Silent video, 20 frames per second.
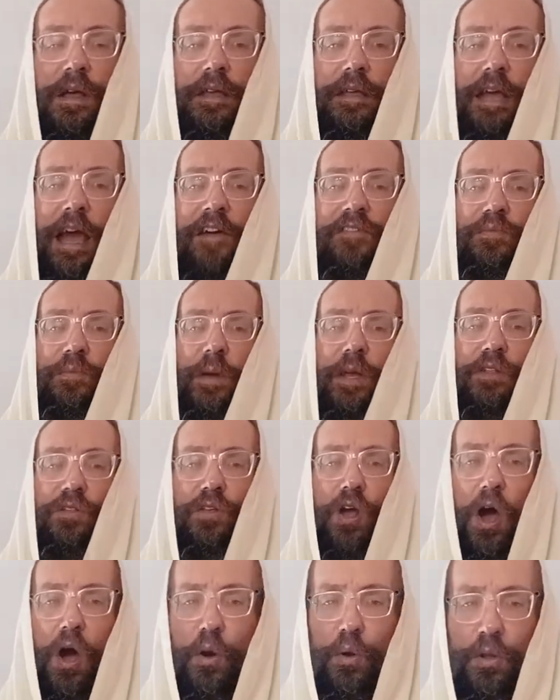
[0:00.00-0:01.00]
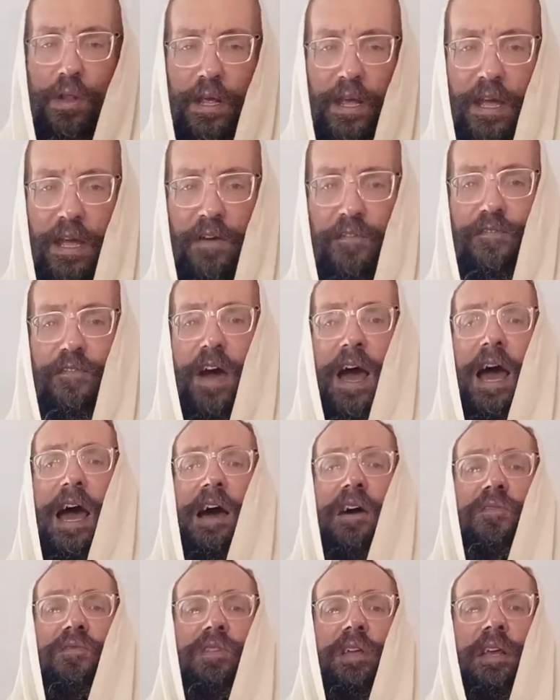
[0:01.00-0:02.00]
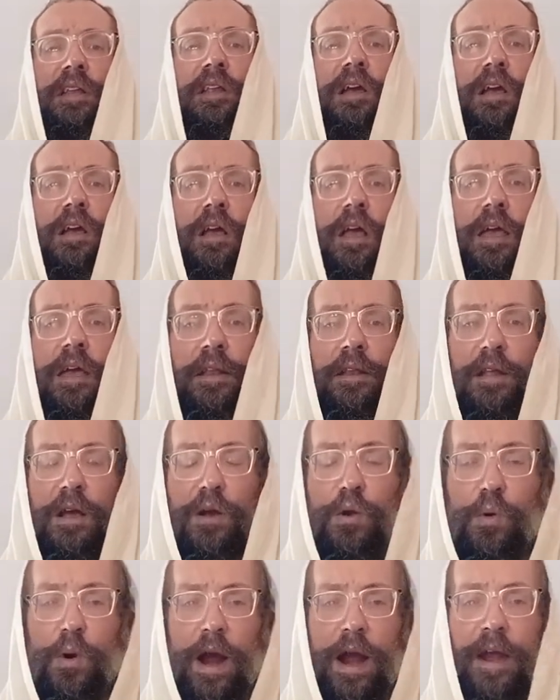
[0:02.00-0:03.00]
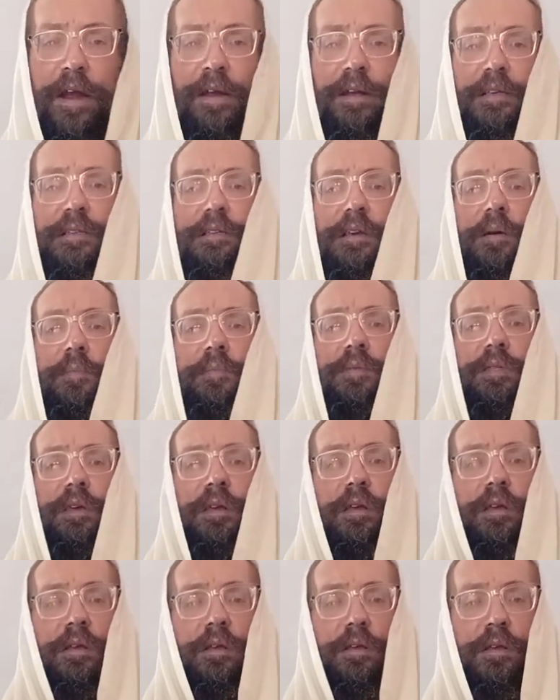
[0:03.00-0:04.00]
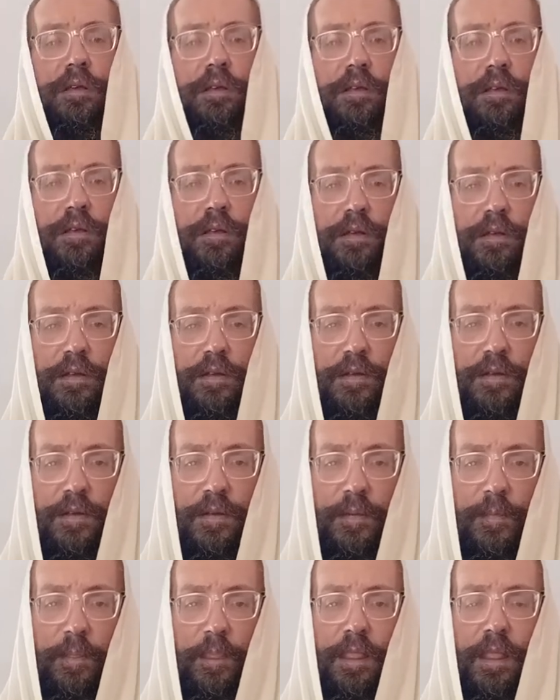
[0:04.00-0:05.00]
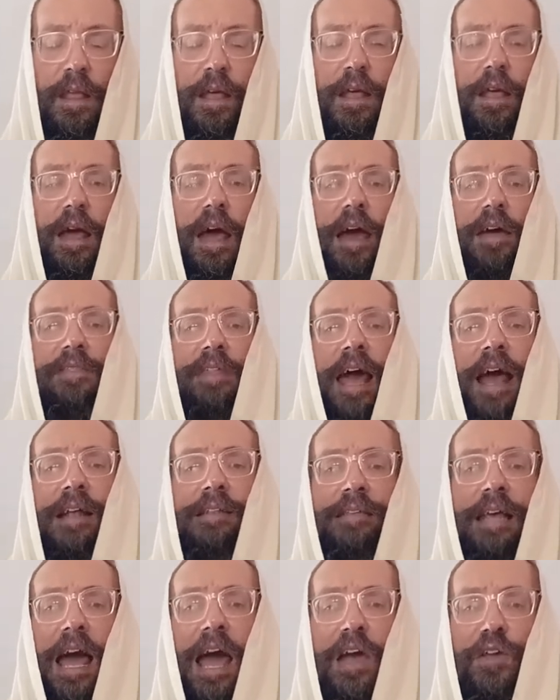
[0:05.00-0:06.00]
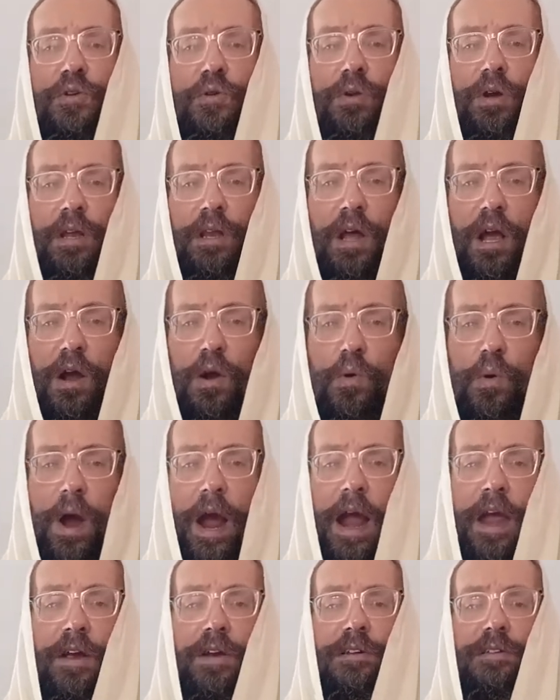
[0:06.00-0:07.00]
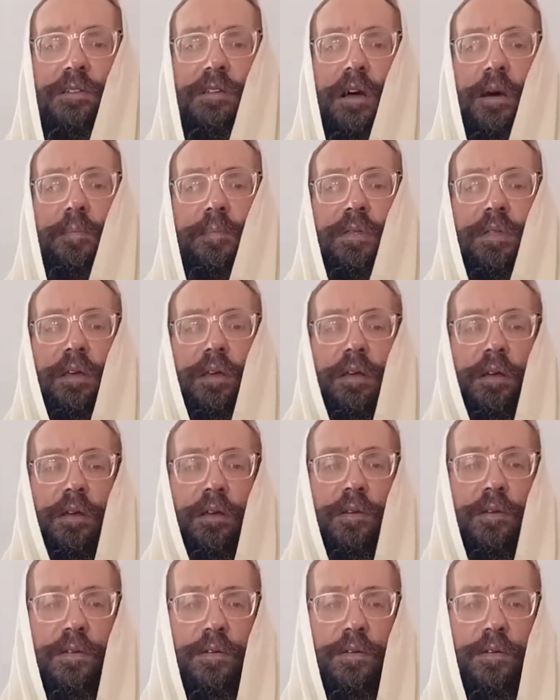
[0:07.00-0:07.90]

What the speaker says: You have to be totally involved in acquiring something. And that's how you can acquire something.